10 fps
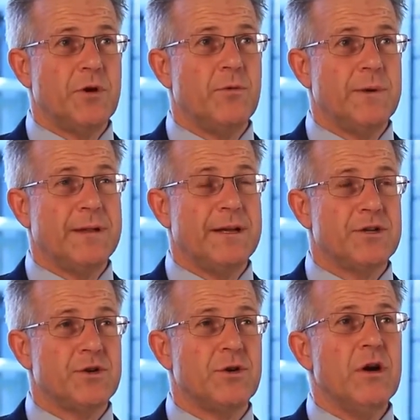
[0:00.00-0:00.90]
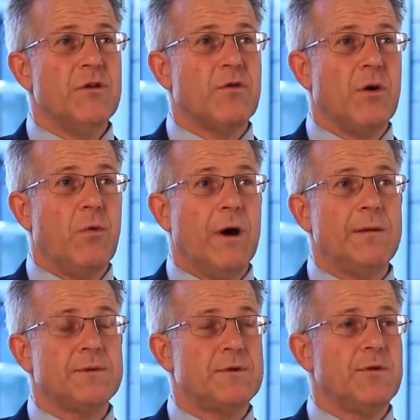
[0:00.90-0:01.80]
nomenclature for a
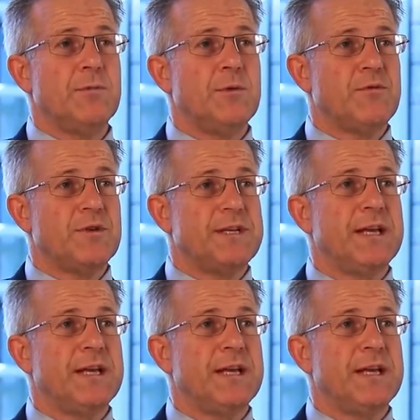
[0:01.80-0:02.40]
wipe suitable for